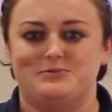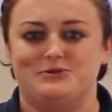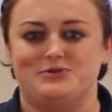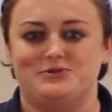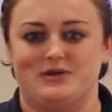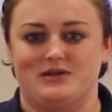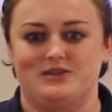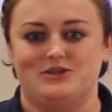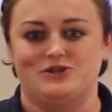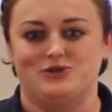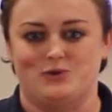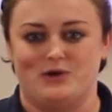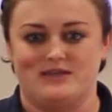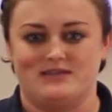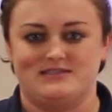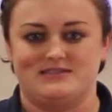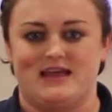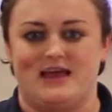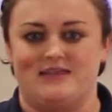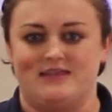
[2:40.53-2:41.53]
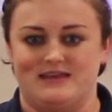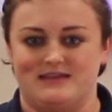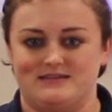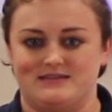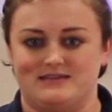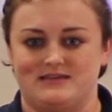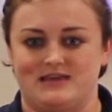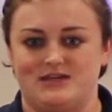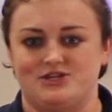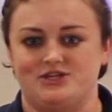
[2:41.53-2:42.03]
between the joist and the
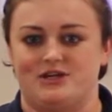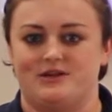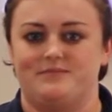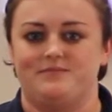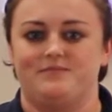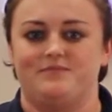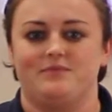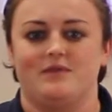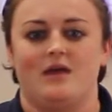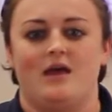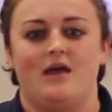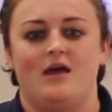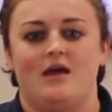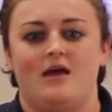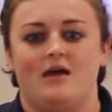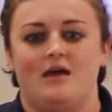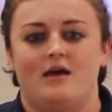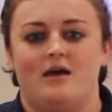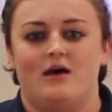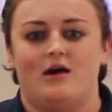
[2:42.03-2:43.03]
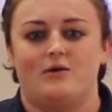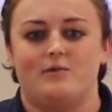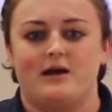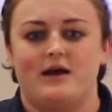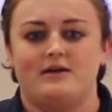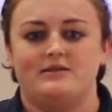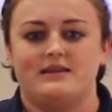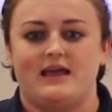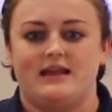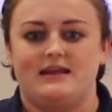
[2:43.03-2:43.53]
insulation.
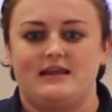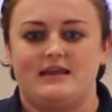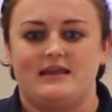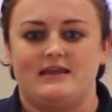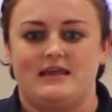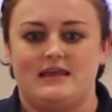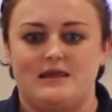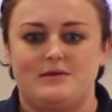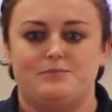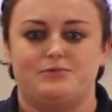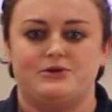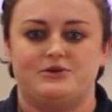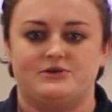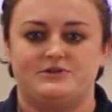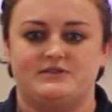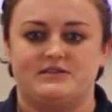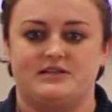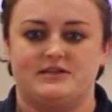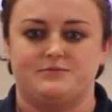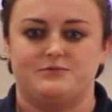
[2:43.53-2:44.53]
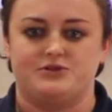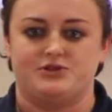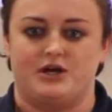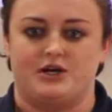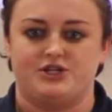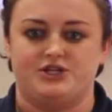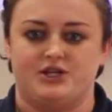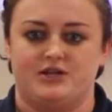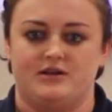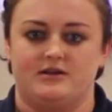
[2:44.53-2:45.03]
Around any heat-producing
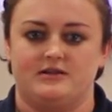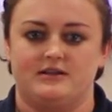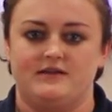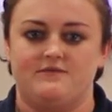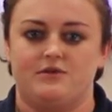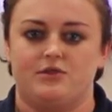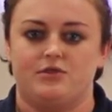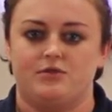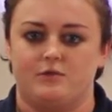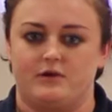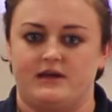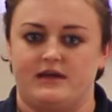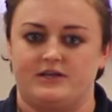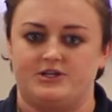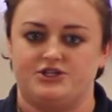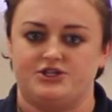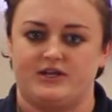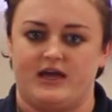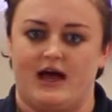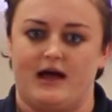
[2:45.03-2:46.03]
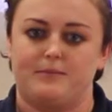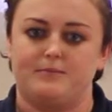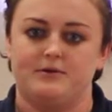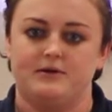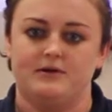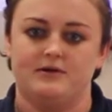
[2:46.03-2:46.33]
obstruction, leave a 3-inch gap.